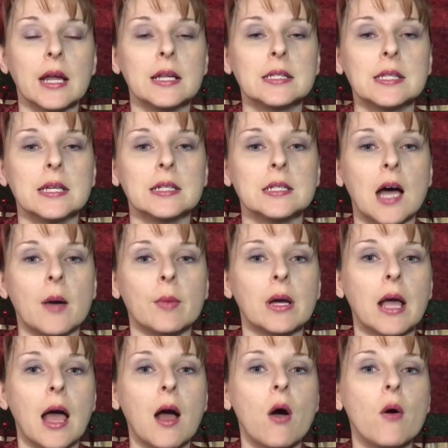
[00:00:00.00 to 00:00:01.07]
It's the Adama
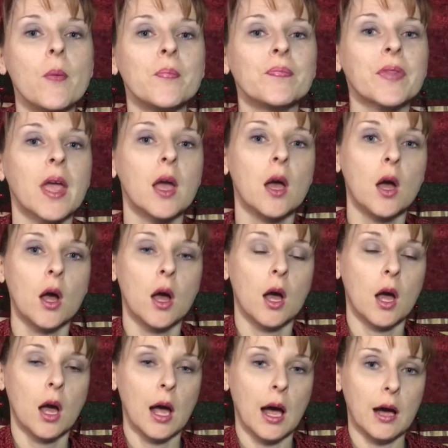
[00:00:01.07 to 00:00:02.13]
cowl
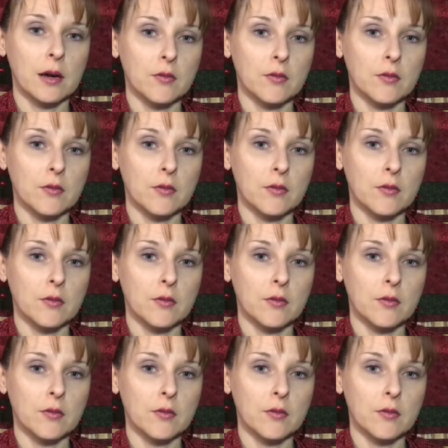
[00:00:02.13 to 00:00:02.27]
out